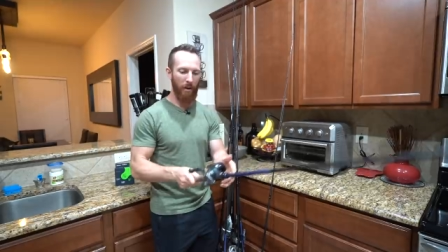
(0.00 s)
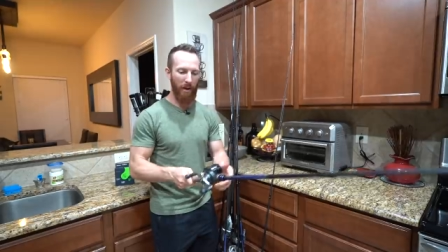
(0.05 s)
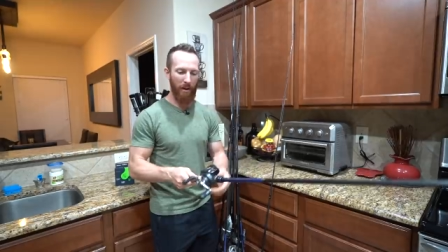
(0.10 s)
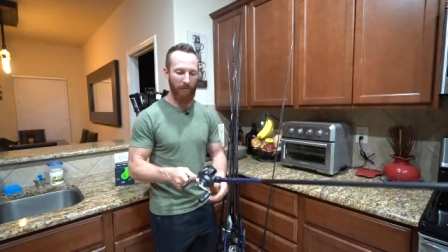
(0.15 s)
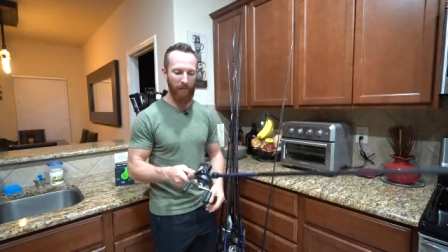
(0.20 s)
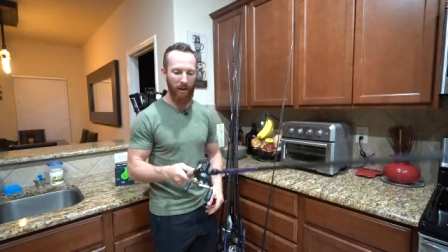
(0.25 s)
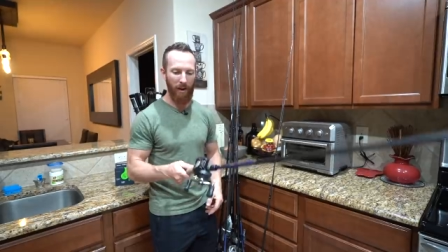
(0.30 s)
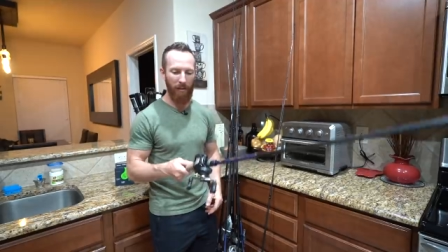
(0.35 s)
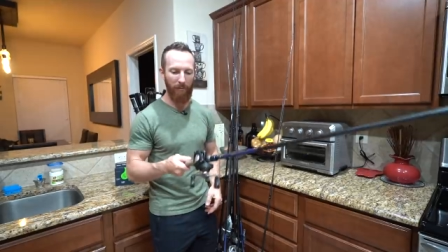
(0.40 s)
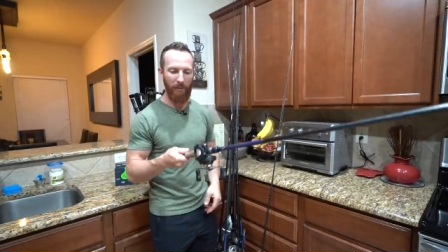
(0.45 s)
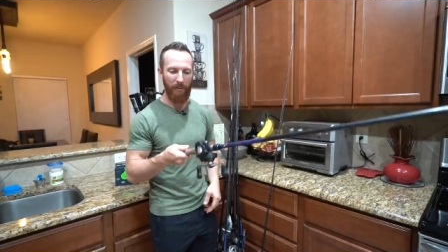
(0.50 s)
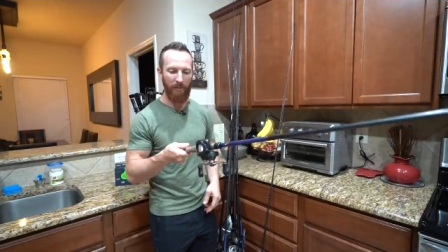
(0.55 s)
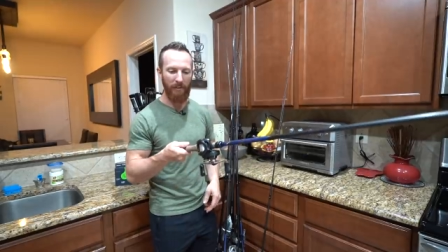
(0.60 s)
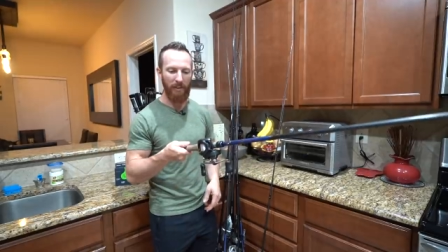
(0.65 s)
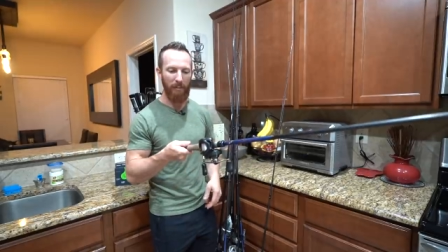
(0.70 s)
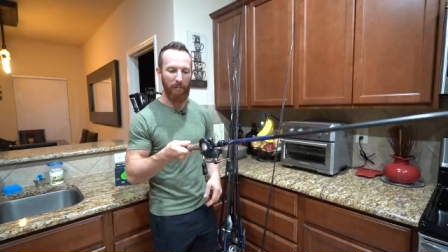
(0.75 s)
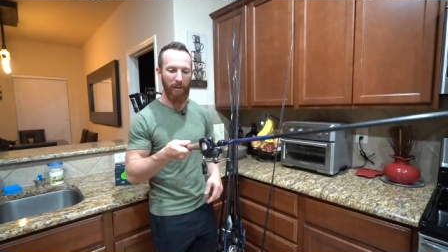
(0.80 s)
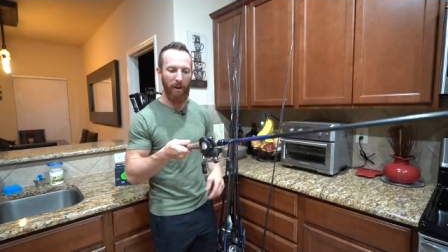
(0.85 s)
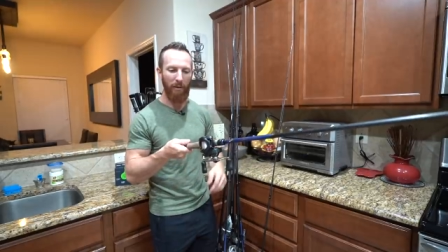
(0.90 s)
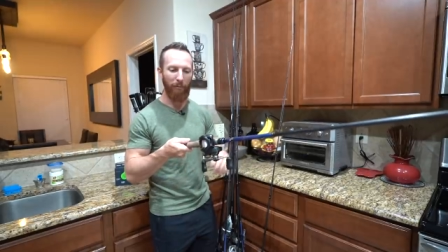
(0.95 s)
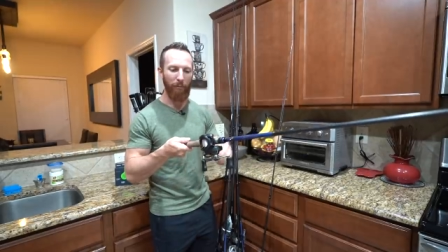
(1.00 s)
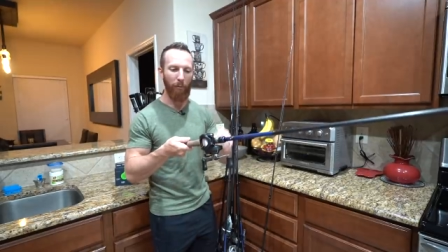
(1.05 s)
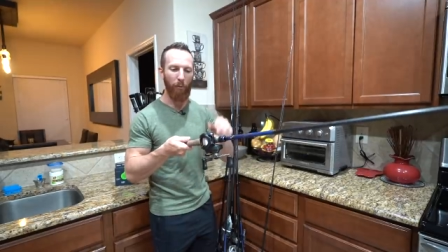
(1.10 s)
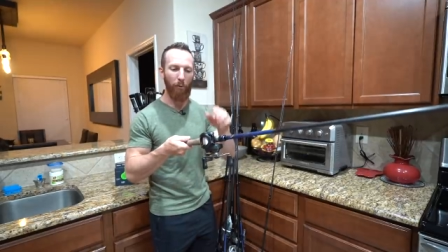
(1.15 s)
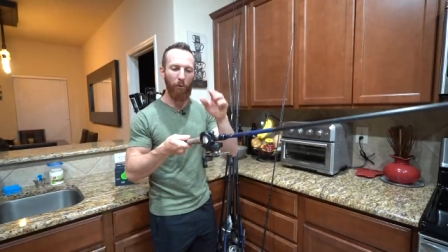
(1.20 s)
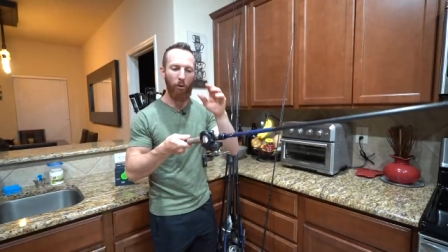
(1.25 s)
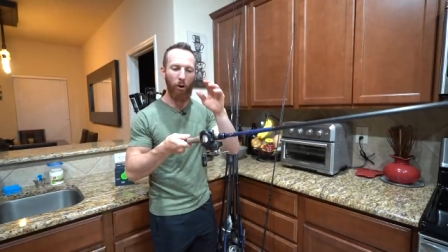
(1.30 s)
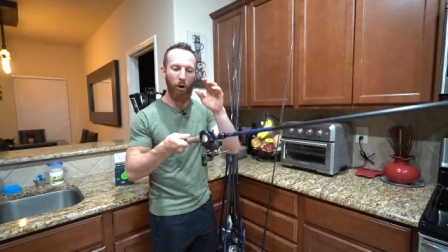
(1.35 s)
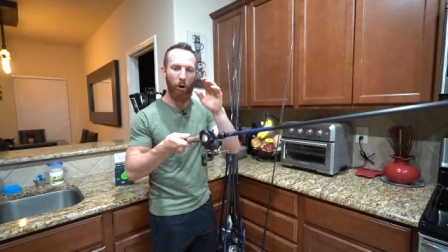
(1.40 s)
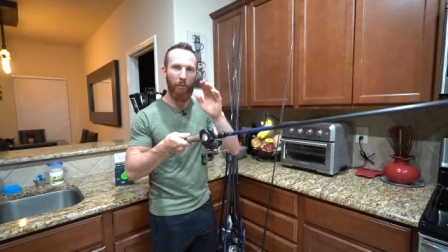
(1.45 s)
we have got 15 pound
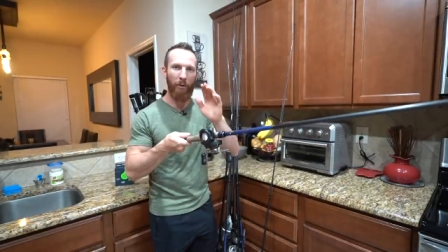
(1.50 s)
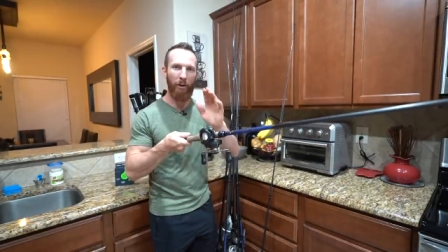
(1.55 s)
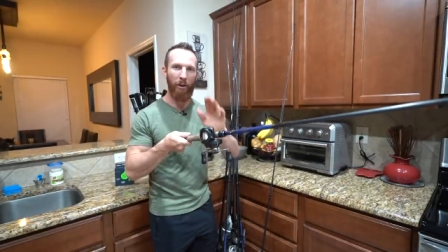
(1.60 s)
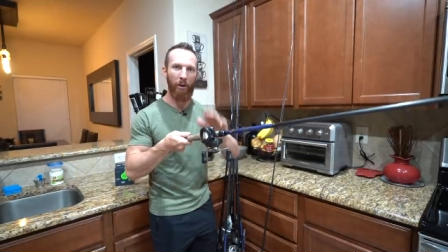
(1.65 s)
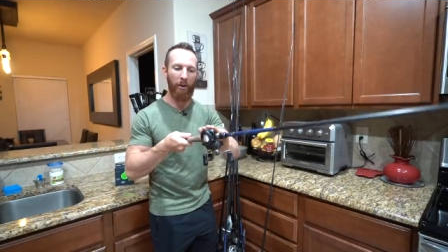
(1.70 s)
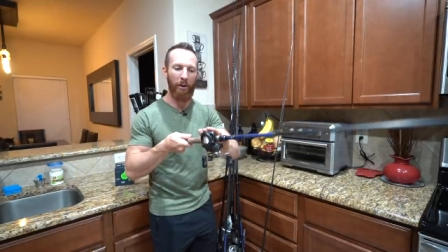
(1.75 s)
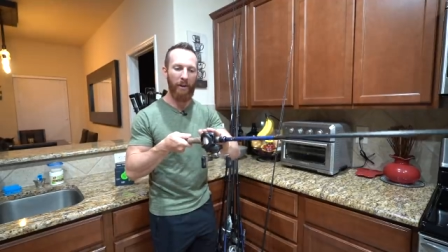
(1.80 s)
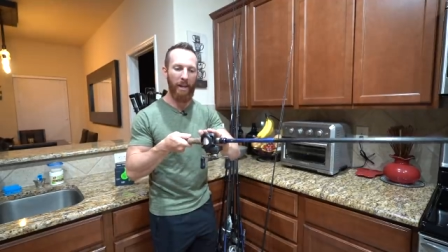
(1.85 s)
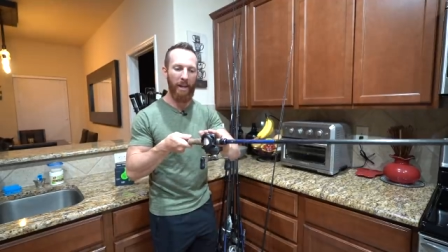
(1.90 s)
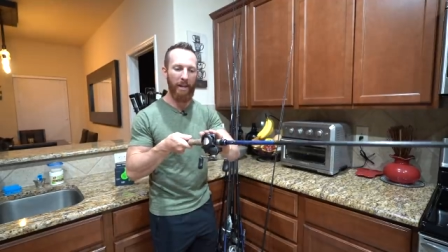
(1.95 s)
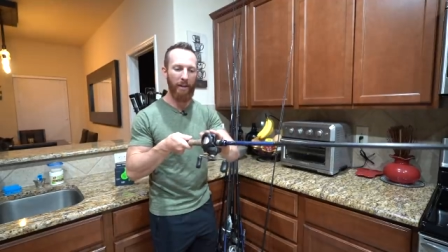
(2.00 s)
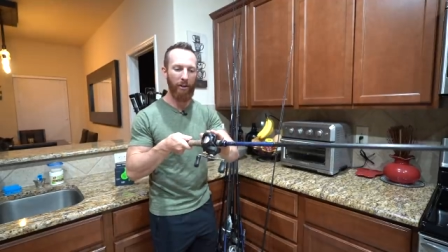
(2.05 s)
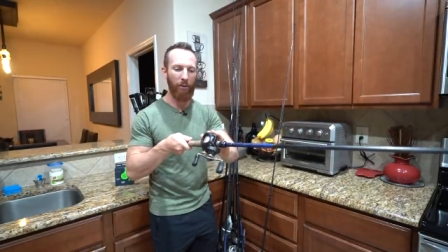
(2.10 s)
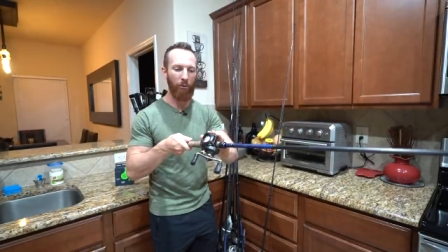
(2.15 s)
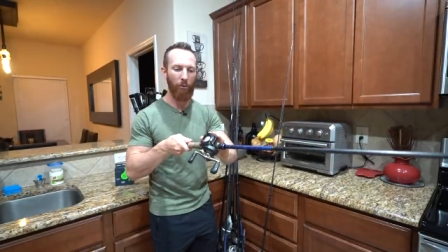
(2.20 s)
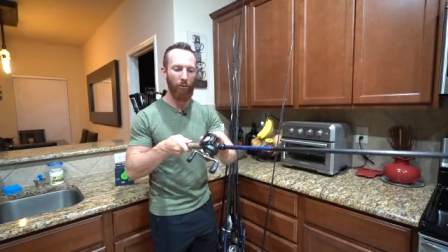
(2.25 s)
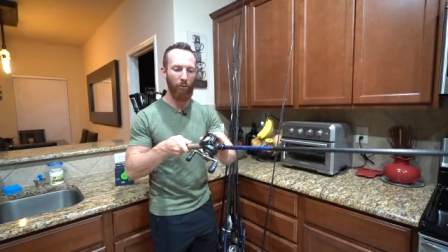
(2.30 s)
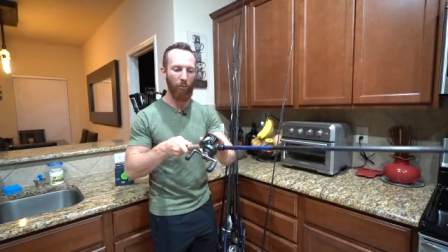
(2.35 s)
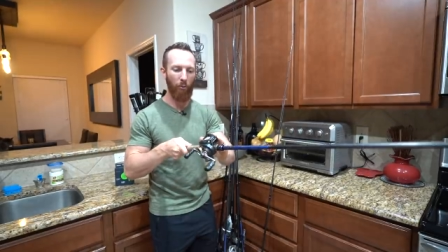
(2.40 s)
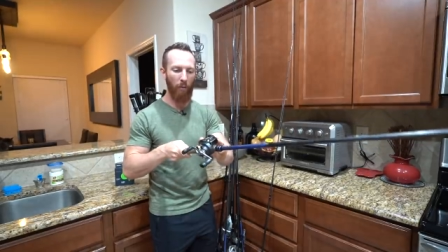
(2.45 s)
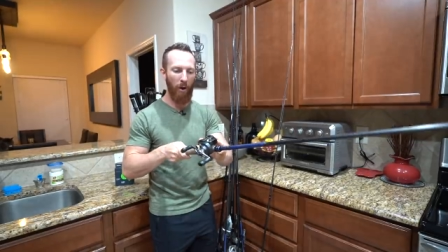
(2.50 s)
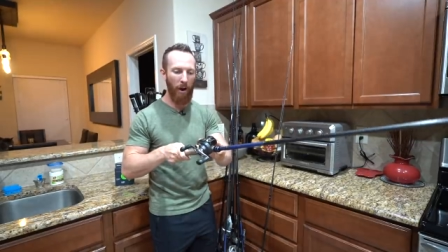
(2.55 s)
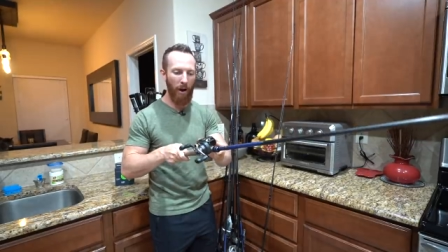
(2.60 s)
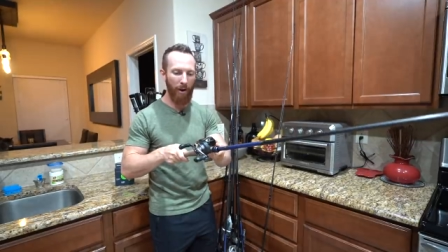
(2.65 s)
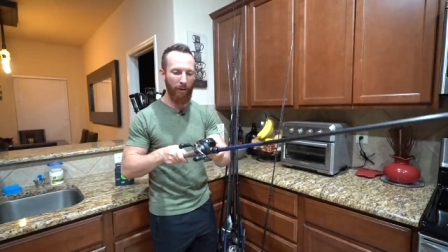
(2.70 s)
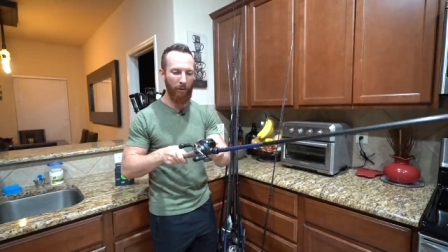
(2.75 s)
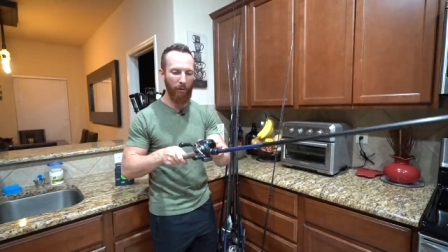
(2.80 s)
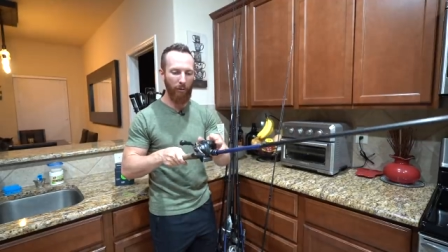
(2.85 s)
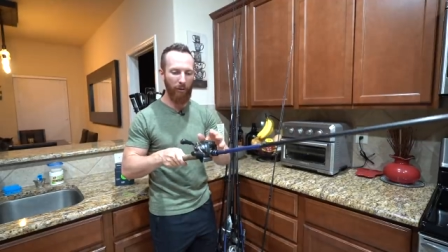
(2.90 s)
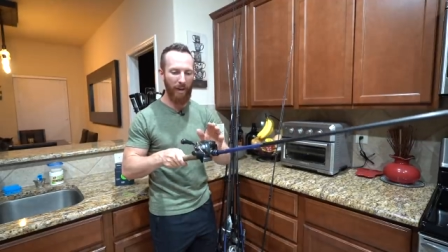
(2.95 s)
fluorocarbon on a
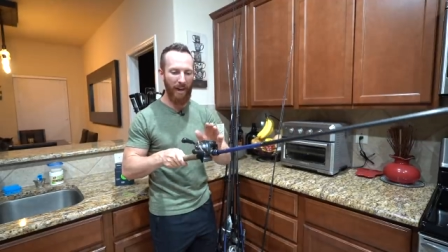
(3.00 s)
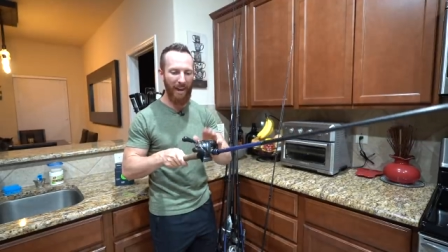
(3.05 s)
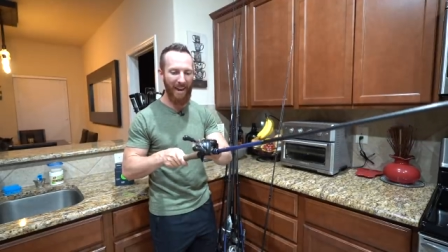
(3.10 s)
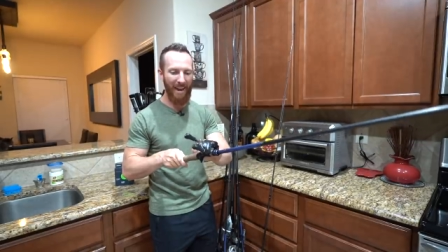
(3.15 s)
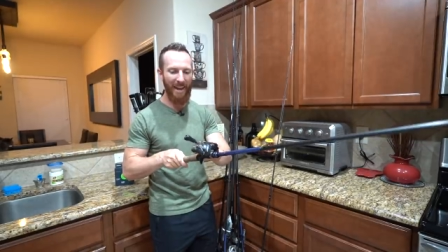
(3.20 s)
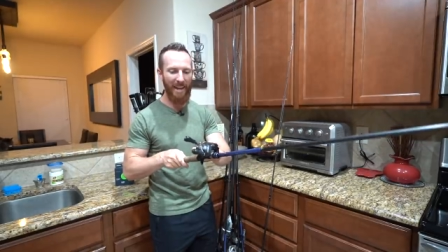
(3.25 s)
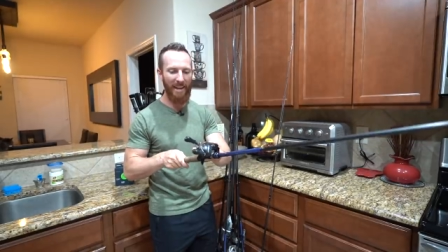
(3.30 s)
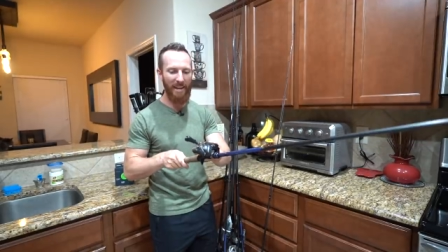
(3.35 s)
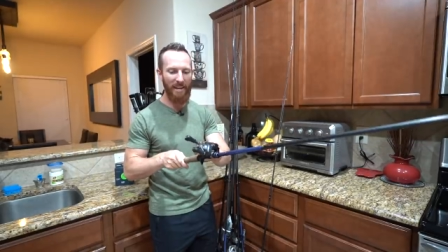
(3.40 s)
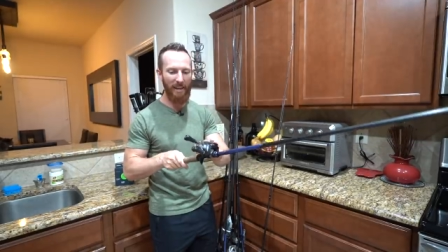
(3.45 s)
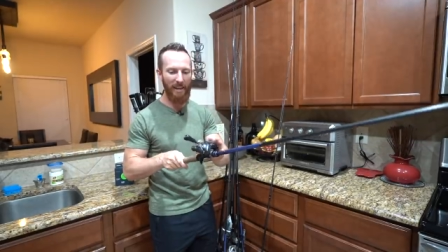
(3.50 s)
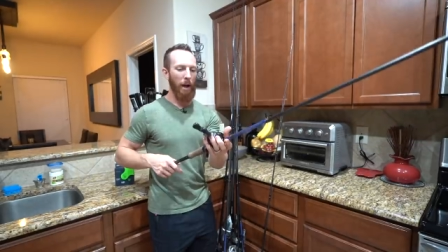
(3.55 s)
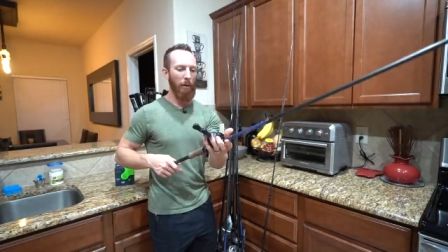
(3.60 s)
Curado K.